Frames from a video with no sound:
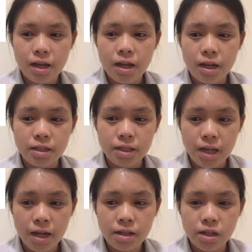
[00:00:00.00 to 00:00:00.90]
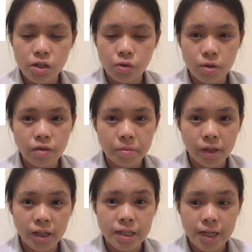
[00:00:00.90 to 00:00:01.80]
Instead, the degree of
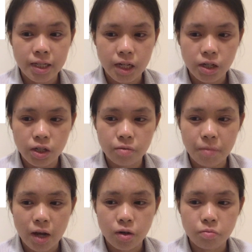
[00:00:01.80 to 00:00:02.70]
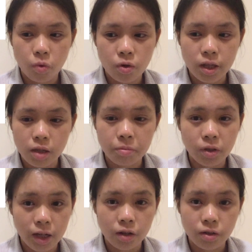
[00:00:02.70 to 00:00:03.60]
politicization mattered more than the
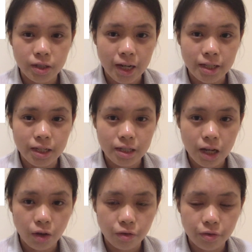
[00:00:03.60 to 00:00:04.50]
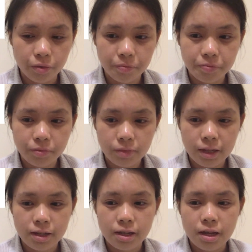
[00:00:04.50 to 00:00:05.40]
political stance itself.
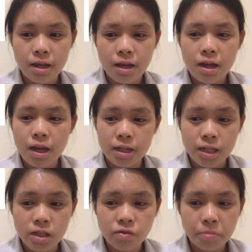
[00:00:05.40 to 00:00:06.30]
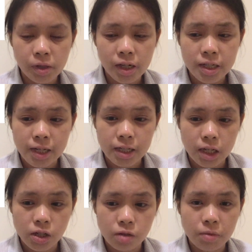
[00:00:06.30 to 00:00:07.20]
Excessive
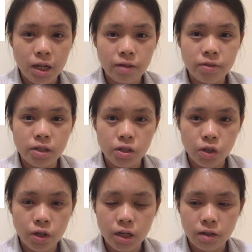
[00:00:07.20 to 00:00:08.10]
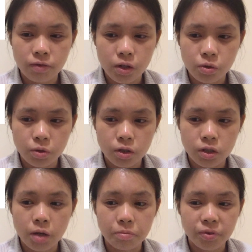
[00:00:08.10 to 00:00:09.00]
politicization may even deter individuals
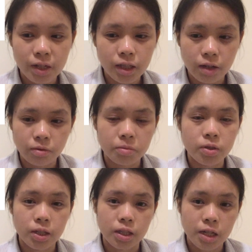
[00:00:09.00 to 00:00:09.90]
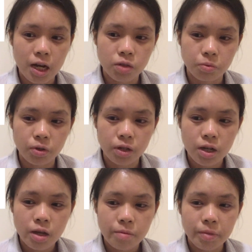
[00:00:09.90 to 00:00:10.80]
completely from using the dashboard,
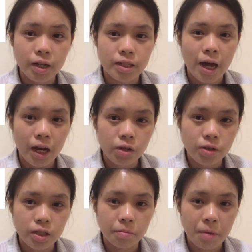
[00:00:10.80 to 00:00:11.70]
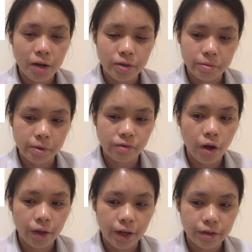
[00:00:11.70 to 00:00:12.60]
because accuracy matters above
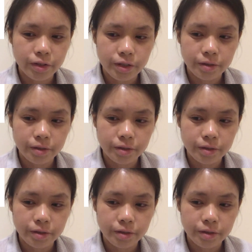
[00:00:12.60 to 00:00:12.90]
all else.